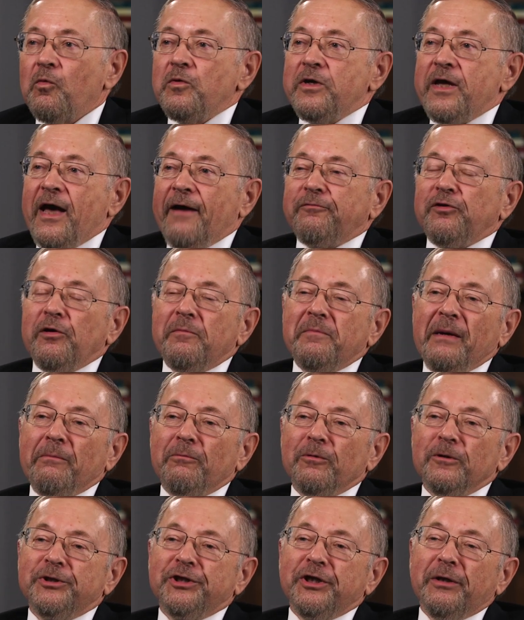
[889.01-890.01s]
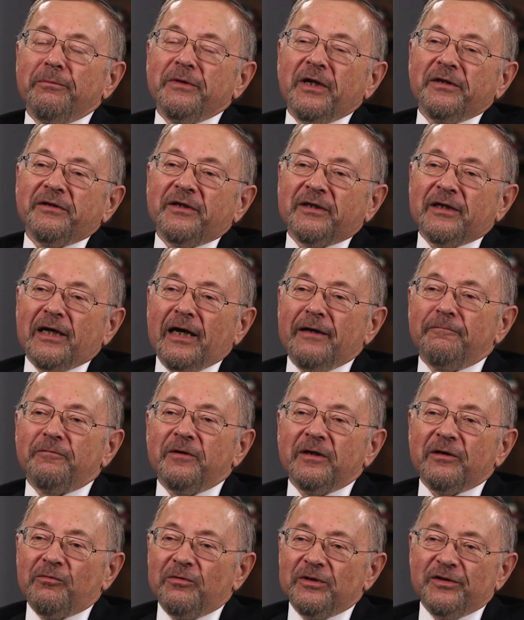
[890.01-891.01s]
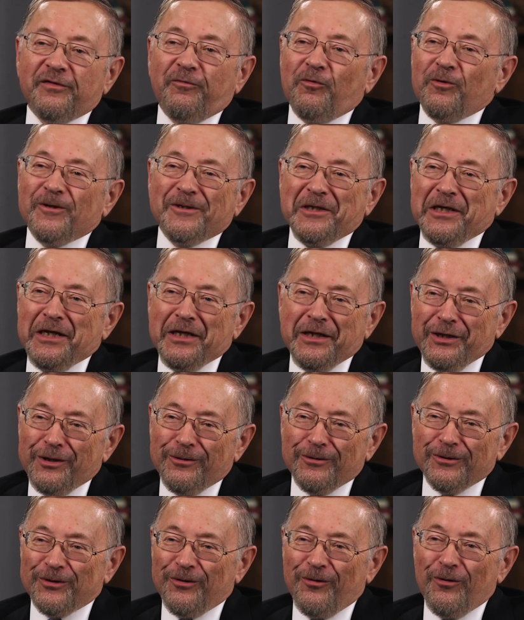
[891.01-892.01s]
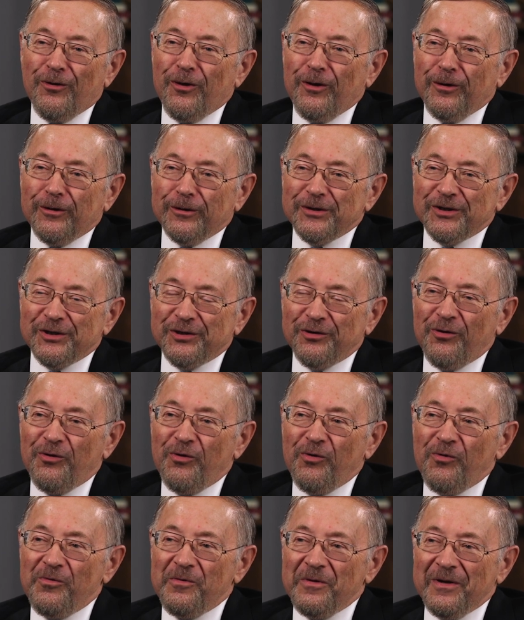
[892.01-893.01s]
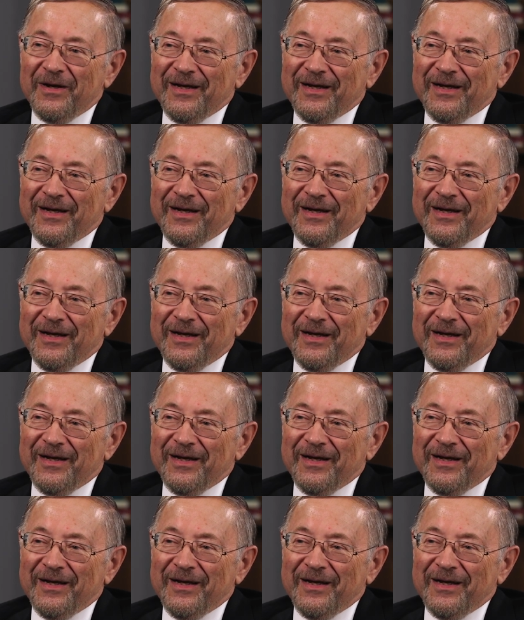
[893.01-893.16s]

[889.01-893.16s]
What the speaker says: You have to remember, Jim, that the conflict was 14 years long, so